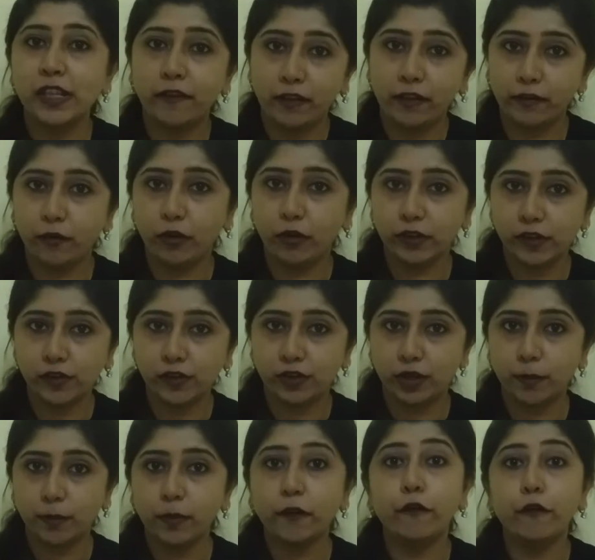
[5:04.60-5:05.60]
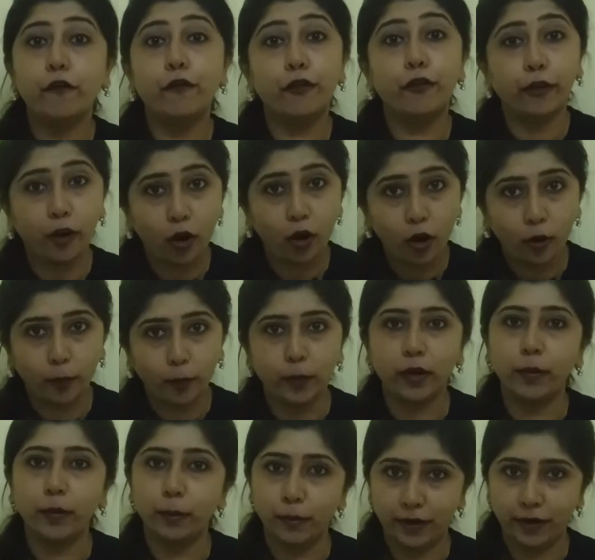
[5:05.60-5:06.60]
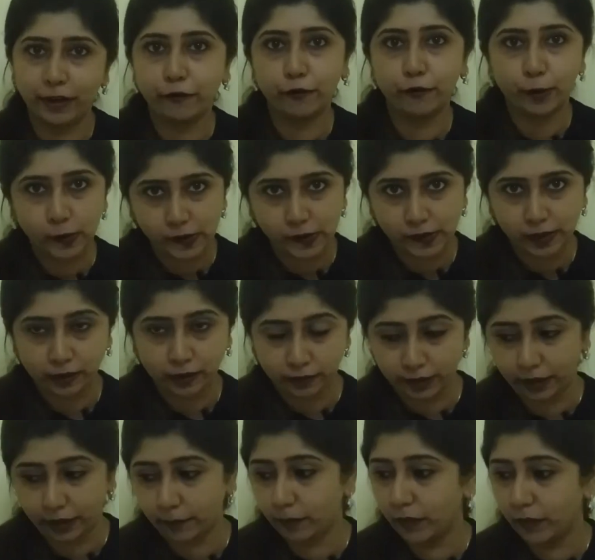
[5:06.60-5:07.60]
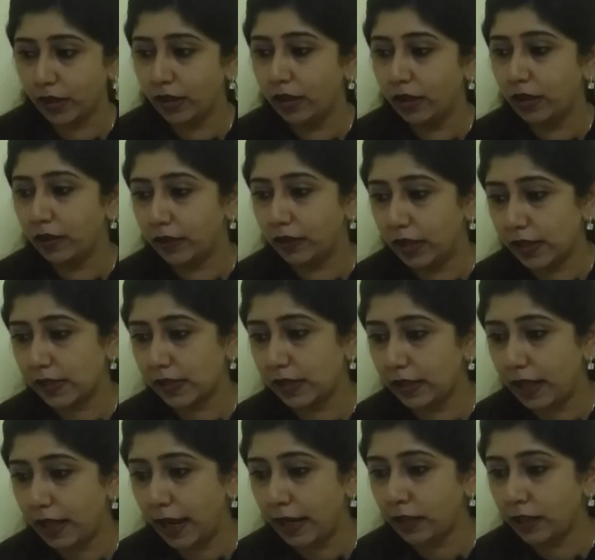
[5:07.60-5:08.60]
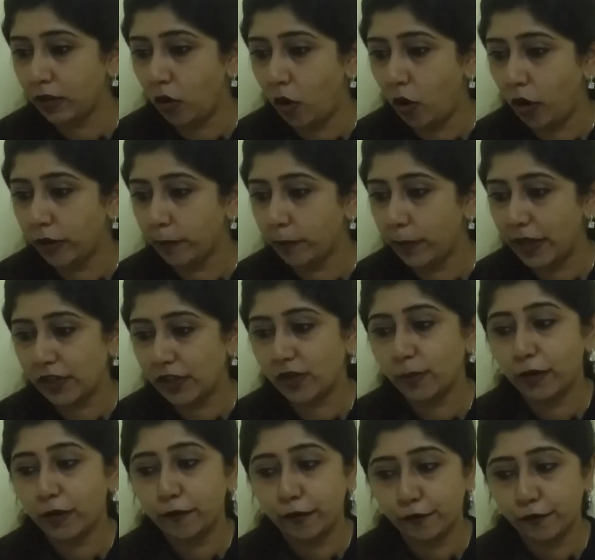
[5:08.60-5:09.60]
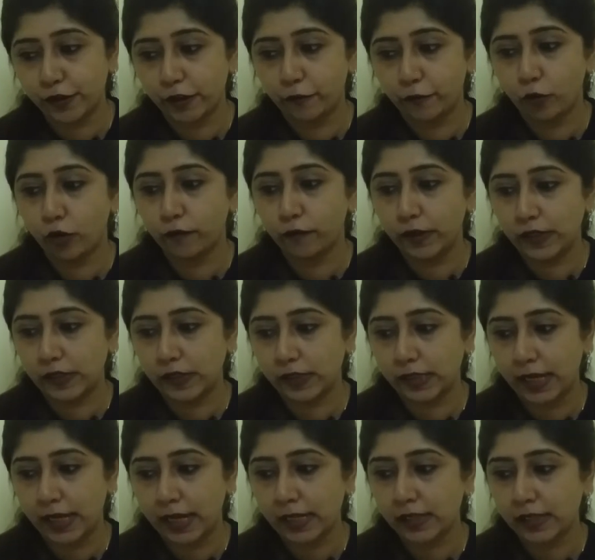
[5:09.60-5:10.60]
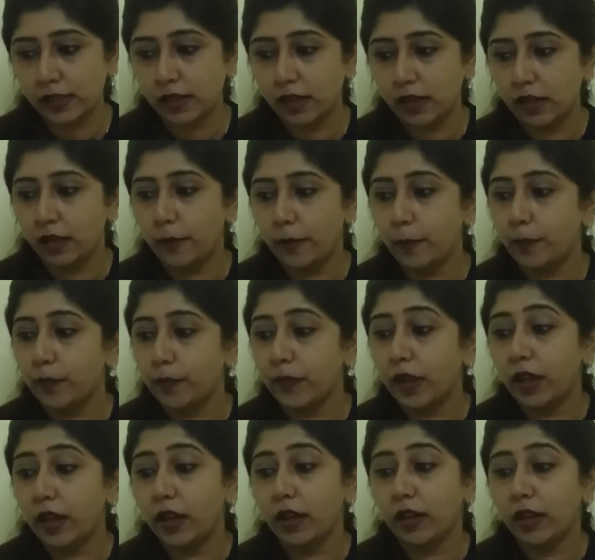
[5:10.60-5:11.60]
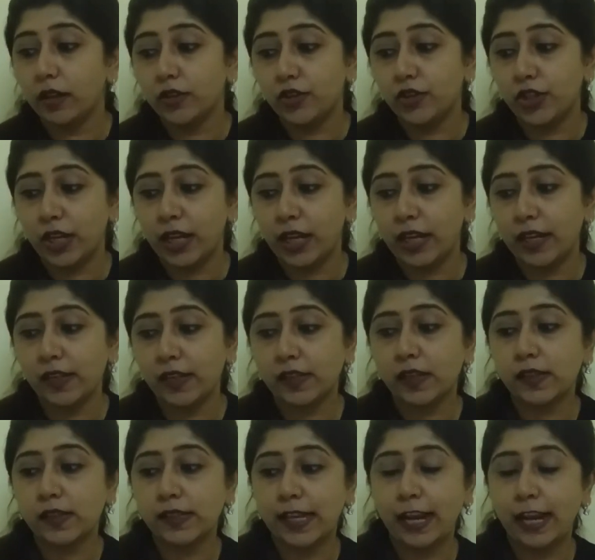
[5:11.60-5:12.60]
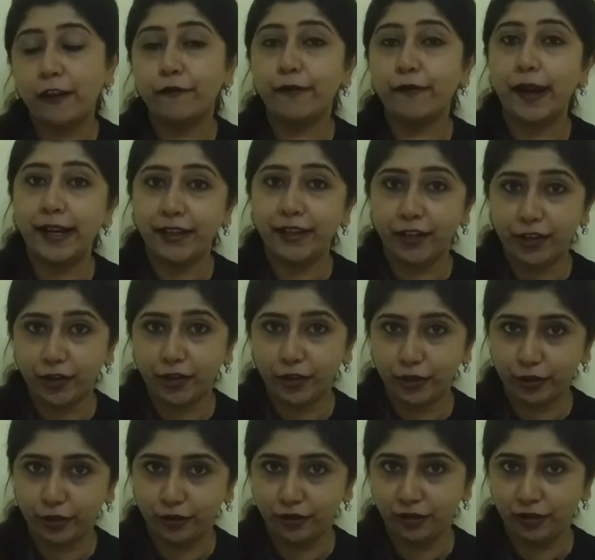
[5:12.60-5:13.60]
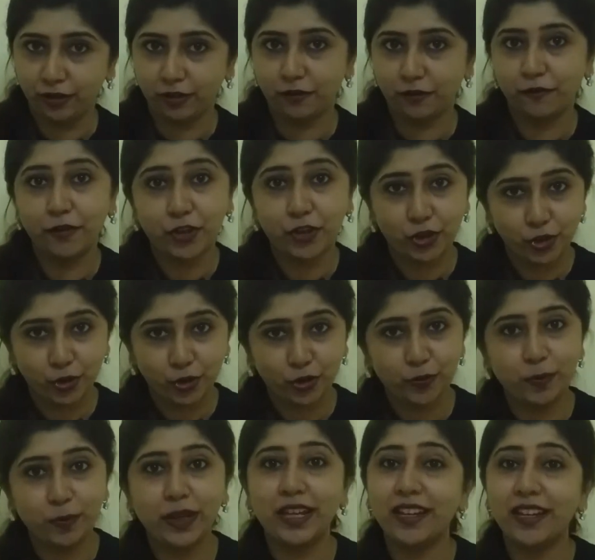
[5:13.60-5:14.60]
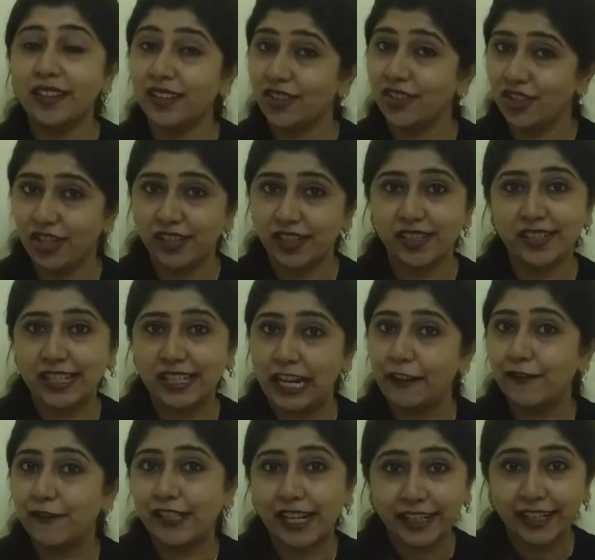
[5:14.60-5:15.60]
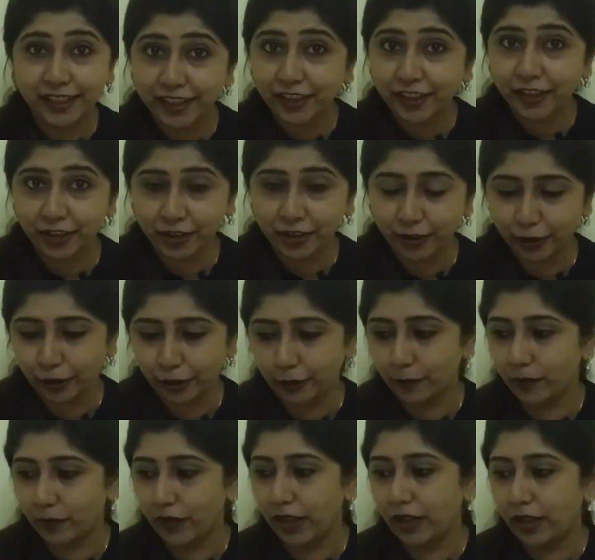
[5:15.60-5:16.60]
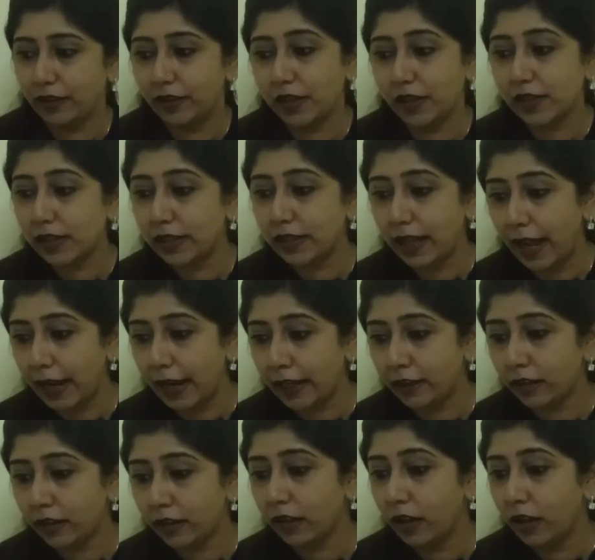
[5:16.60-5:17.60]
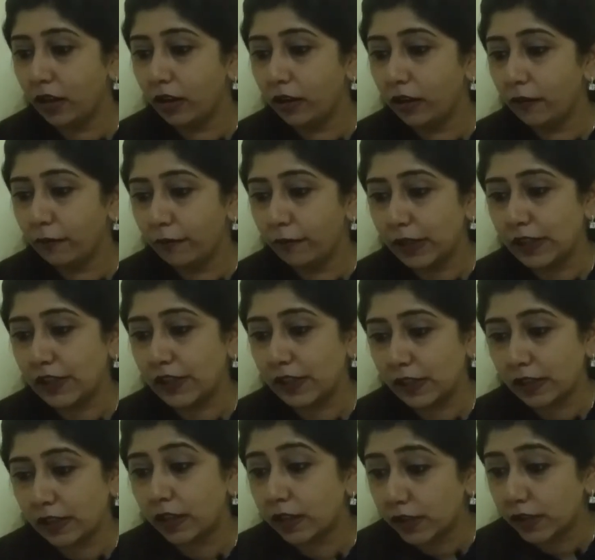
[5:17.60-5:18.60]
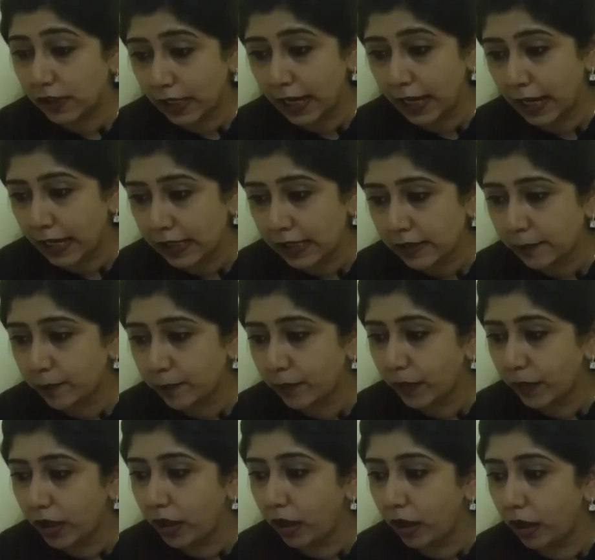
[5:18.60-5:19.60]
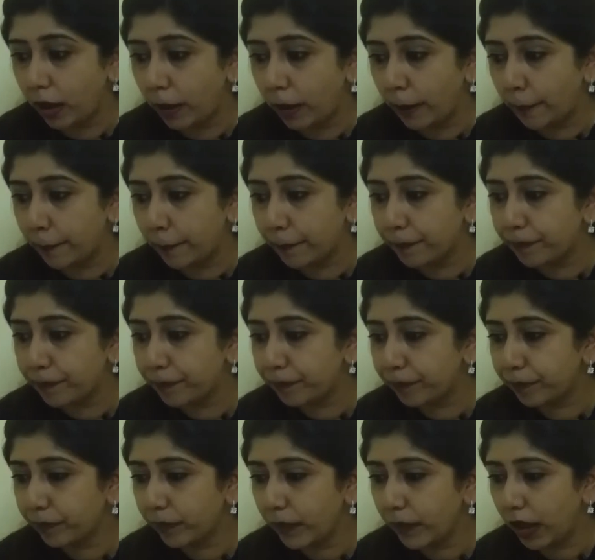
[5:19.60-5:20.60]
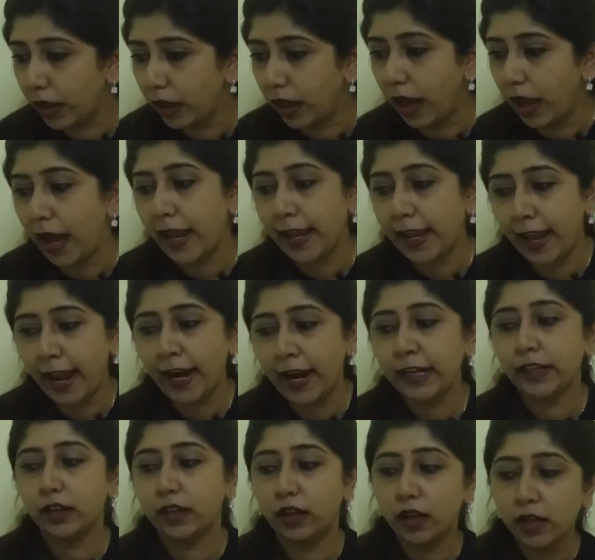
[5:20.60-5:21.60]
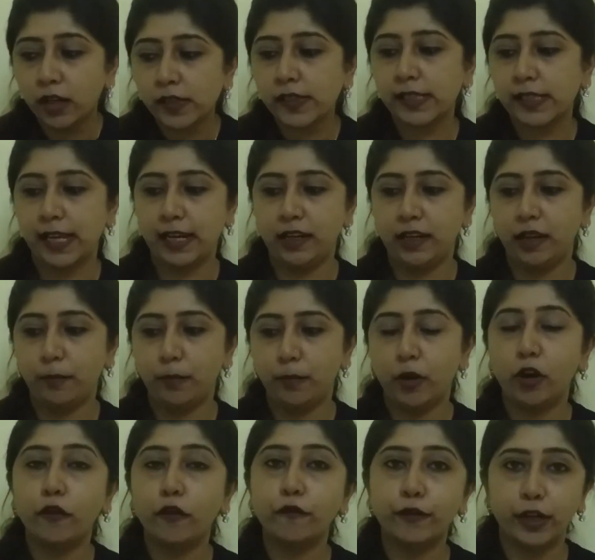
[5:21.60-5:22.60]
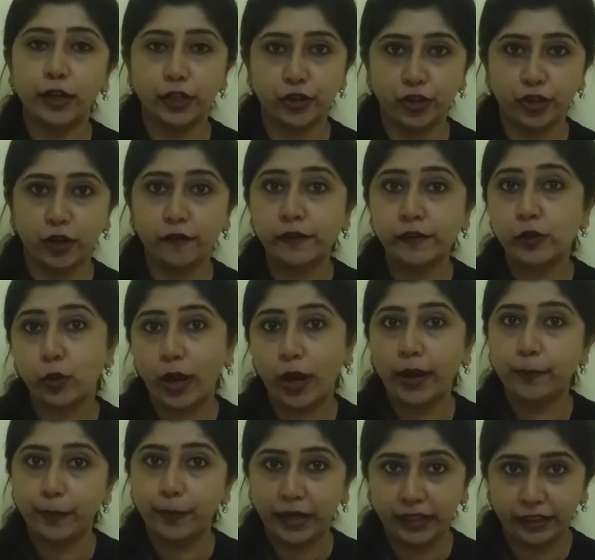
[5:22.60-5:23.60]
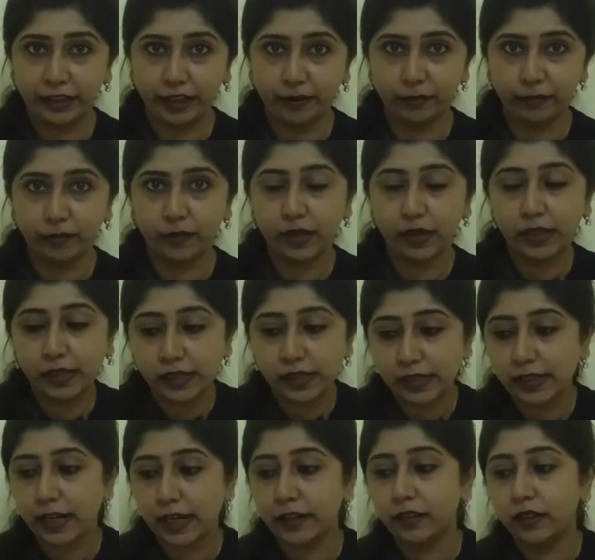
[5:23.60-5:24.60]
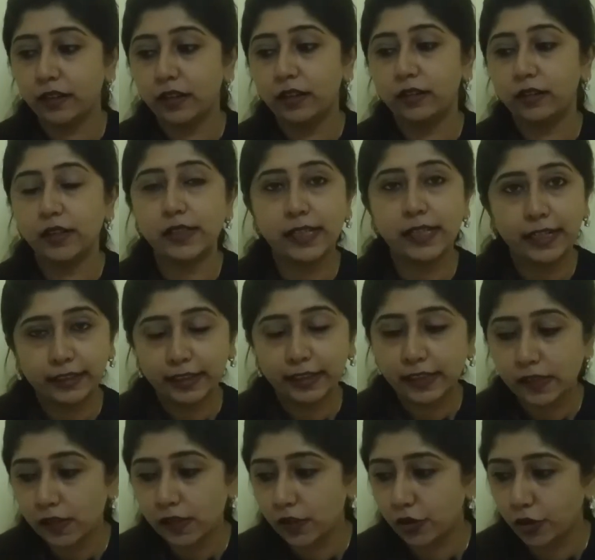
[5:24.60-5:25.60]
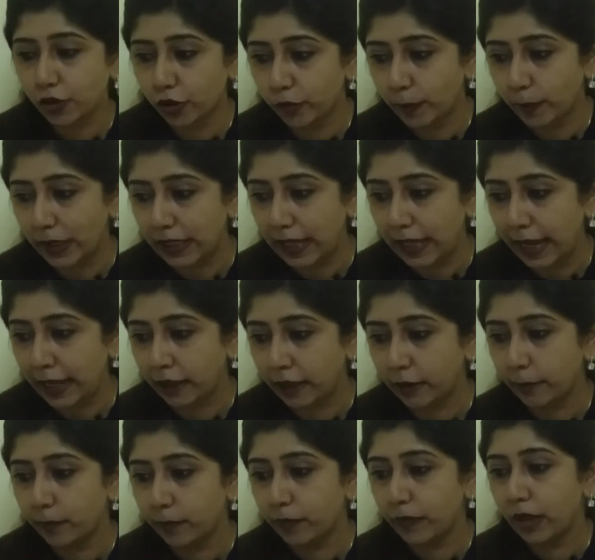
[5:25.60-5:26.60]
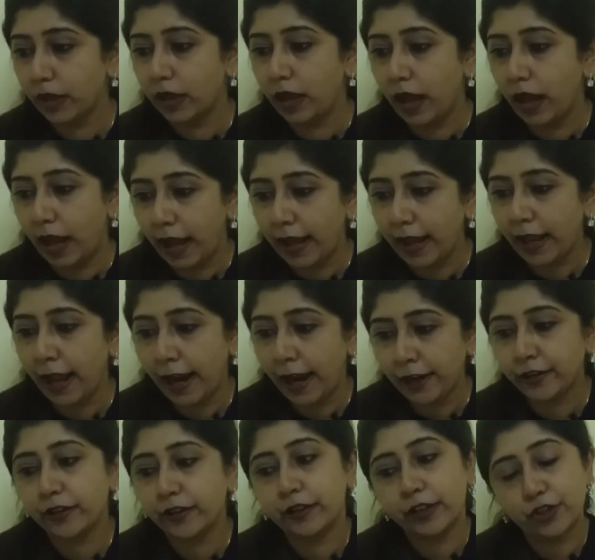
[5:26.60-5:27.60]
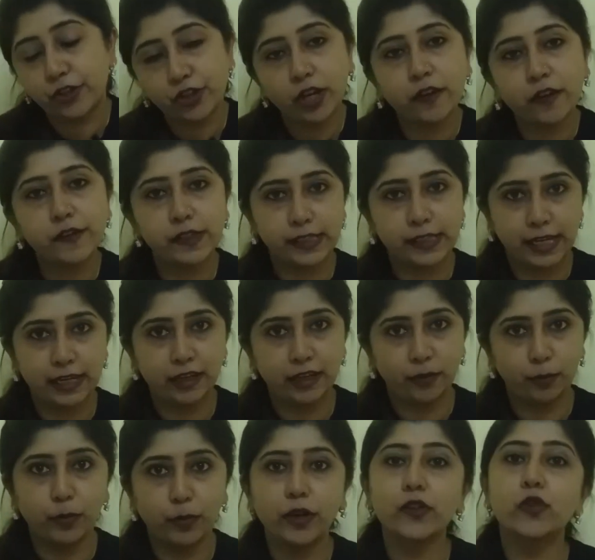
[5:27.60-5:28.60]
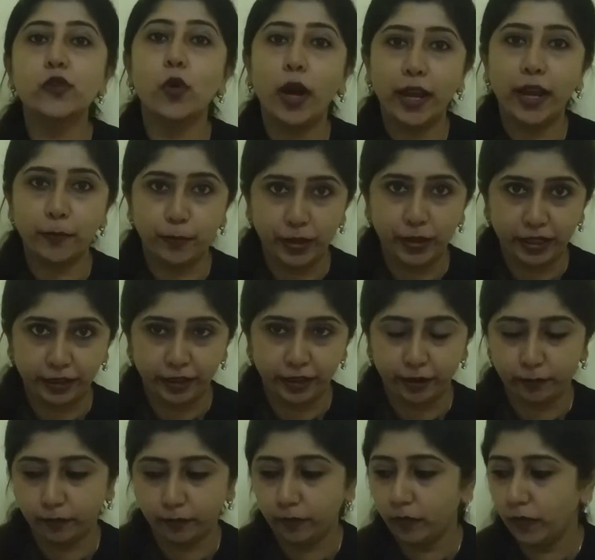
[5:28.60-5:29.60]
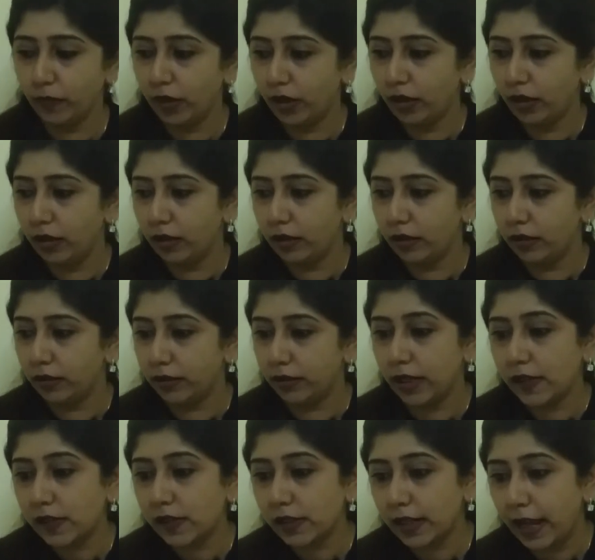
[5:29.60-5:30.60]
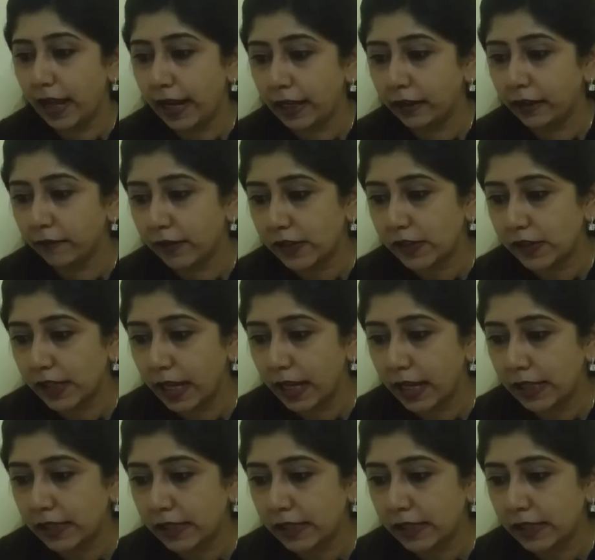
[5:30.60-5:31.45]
for this trip from my first salary. There's a line on page number 54 which says, she is a self-centered girl, which should be, she is a self-centered girl. There's a line which says, I had a cell number of Rishav, so I pinged him. Instead, the sentence should be like, I had Rishav's cell number, so I pinged him. There's a line which says,